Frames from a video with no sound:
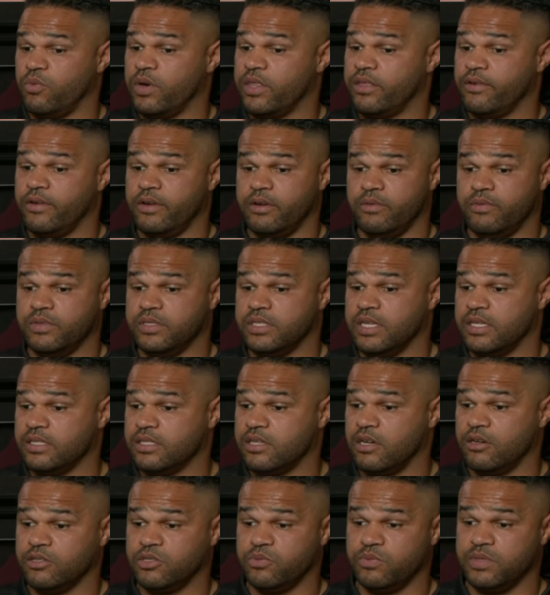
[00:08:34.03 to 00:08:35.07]
whether it was us
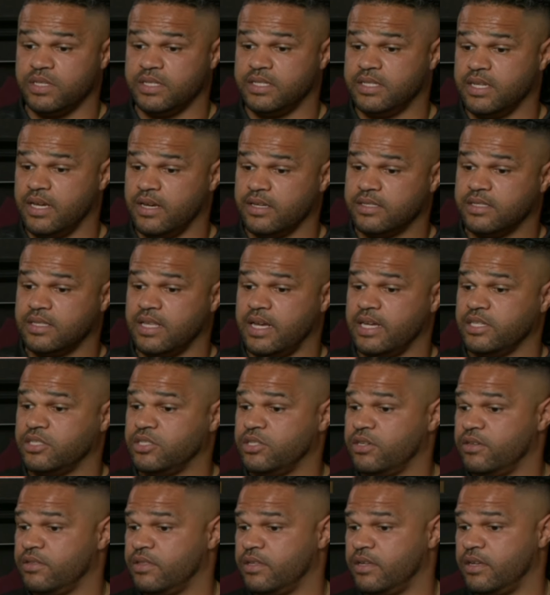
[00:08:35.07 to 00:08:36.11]
coaching with the Ducks
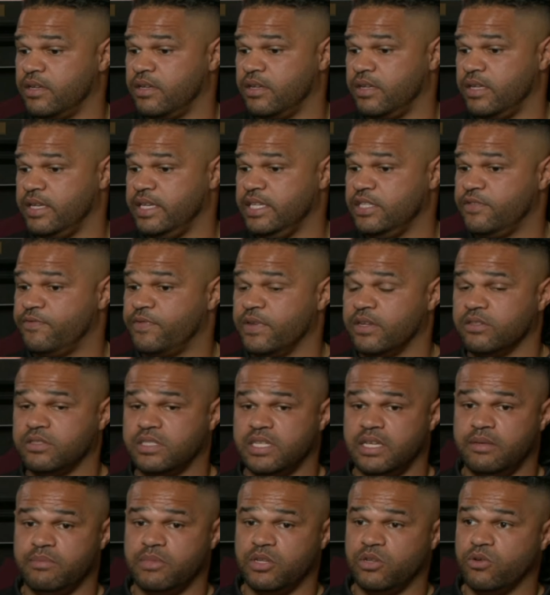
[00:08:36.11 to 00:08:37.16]
last year, the Eastveld
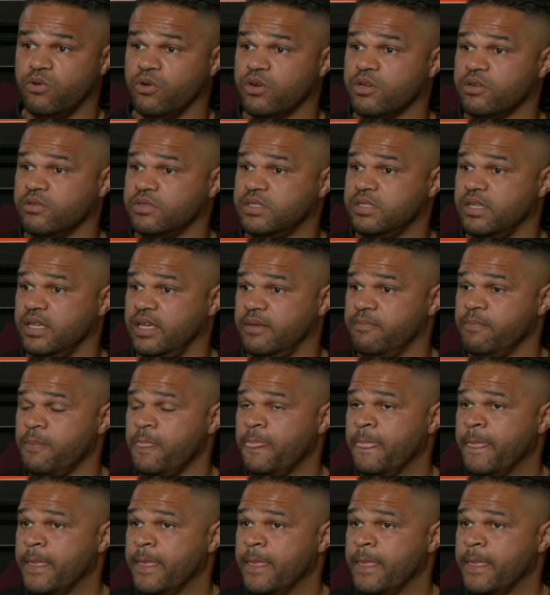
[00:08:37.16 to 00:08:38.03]
team, the Norco team,